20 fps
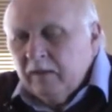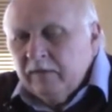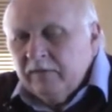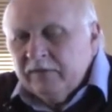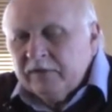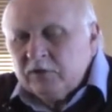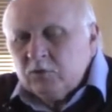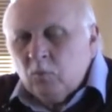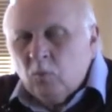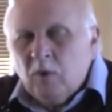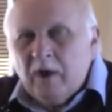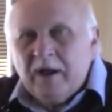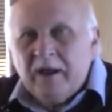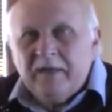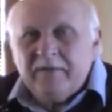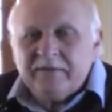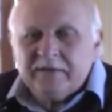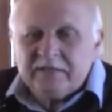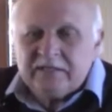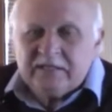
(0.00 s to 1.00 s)
This one
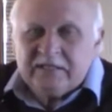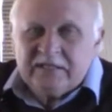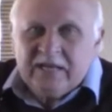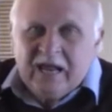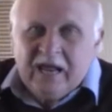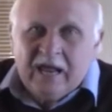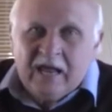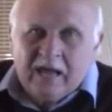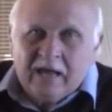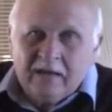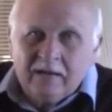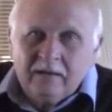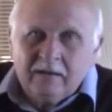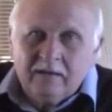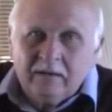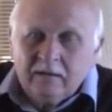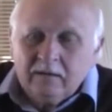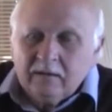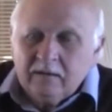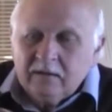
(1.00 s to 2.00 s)
on the stand
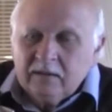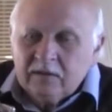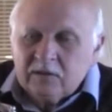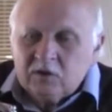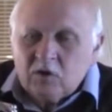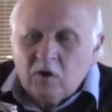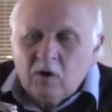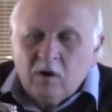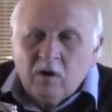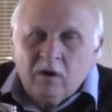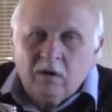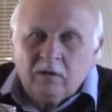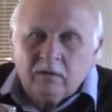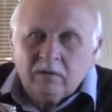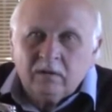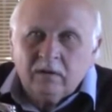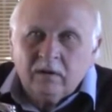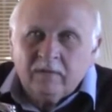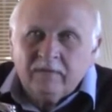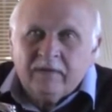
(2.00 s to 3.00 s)
is
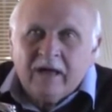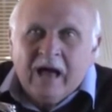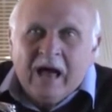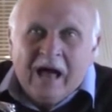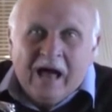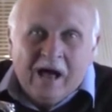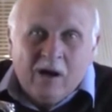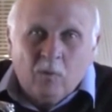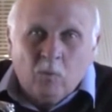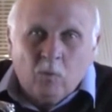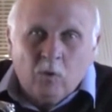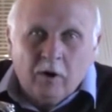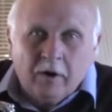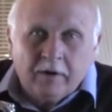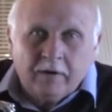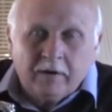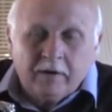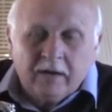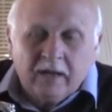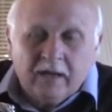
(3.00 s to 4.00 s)
called the hot
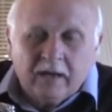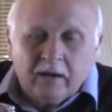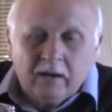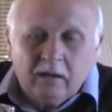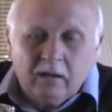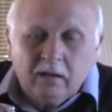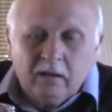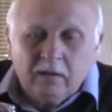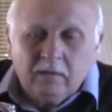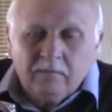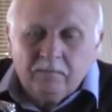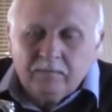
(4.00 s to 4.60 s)
water kettle.